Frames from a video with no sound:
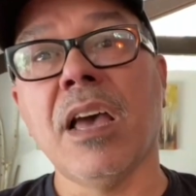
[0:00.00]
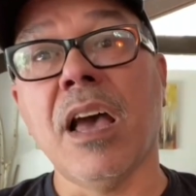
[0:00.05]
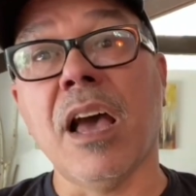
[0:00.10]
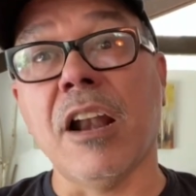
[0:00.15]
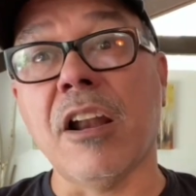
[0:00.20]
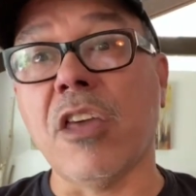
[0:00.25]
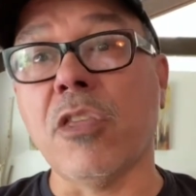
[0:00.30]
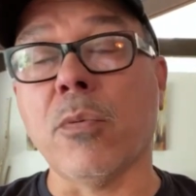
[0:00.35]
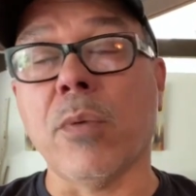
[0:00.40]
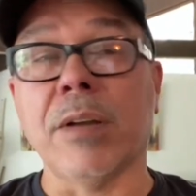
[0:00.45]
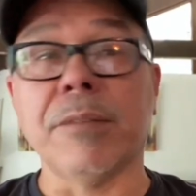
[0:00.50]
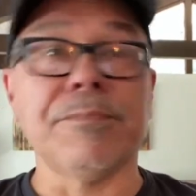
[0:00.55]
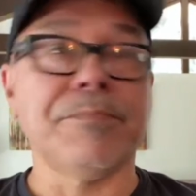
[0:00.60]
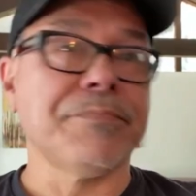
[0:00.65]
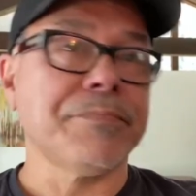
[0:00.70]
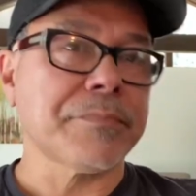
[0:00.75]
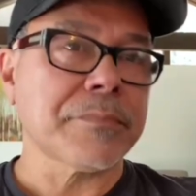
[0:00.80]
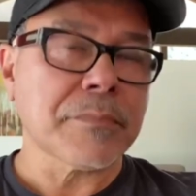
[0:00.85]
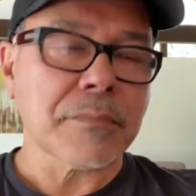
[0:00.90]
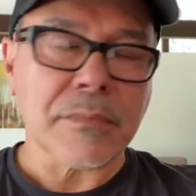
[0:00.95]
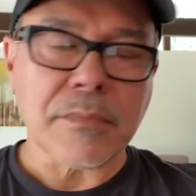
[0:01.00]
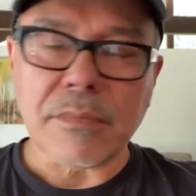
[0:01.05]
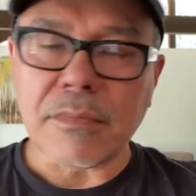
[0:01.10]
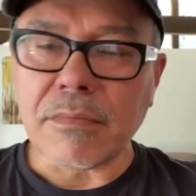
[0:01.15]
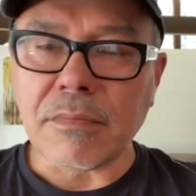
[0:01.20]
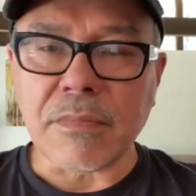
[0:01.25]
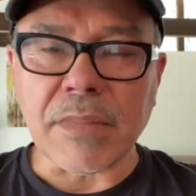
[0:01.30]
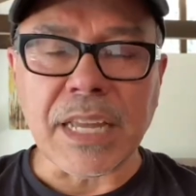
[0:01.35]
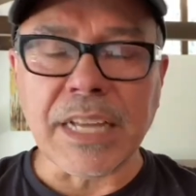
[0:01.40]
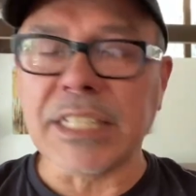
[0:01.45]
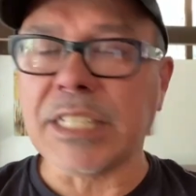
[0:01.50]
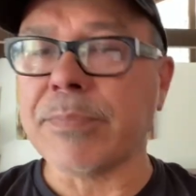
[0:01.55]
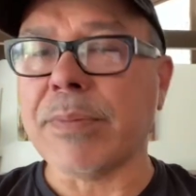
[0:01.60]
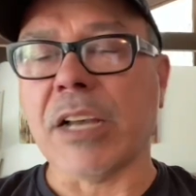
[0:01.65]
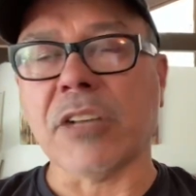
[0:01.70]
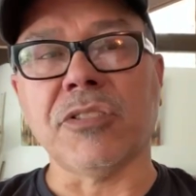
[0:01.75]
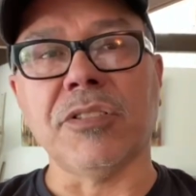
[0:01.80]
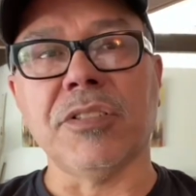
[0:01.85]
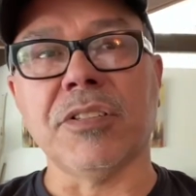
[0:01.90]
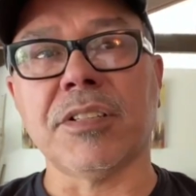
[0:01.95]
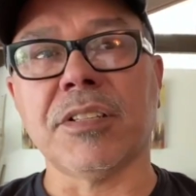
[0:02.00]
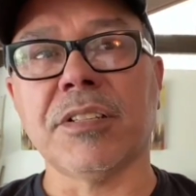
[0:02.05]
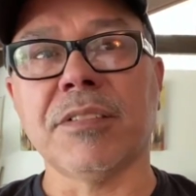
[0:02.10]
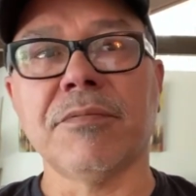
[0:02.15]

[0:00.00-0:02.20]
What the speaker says: Another one, inspections.